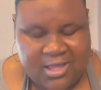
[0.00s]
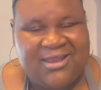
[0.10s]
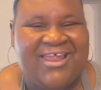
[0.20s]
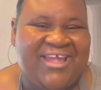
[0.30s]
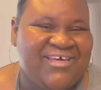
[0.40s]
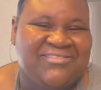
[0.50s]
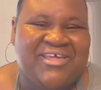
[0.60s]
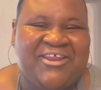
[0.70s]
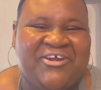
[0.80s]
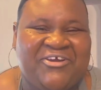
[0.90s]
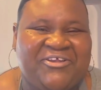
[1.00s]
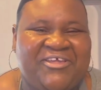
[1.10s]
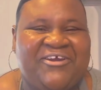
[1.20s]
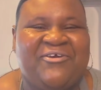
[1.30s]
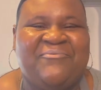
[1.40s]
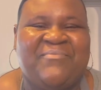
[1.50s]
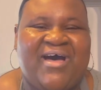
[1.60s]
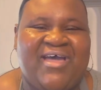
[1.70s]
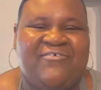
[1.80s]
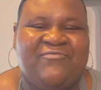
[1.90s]
Like I stated earlier,
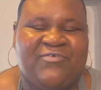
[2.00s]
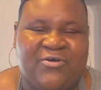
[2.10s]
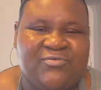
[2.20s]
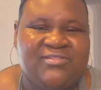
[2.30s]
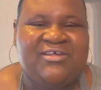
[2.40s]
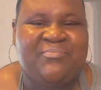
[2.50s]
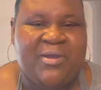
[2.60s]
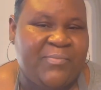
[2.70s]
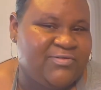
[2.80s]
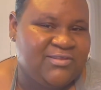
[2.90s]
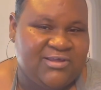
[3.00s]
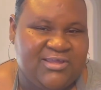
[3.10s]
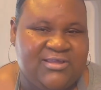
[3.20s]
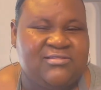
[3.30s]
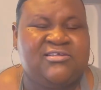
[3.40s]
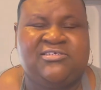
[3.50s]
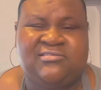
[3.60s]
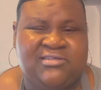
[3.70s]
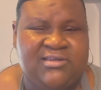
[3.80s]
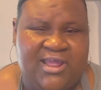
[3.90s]
my frozen peppers and onions just
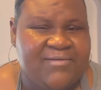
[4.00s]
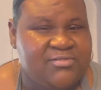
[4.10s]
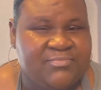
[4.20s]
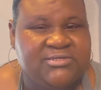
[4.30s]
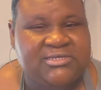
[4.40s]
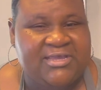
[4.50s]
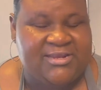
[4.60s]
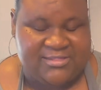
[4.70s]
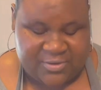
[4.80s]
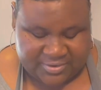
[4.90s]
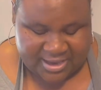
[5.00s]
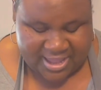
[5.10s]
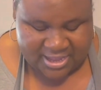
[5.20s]
didn't have as much onion as I would like.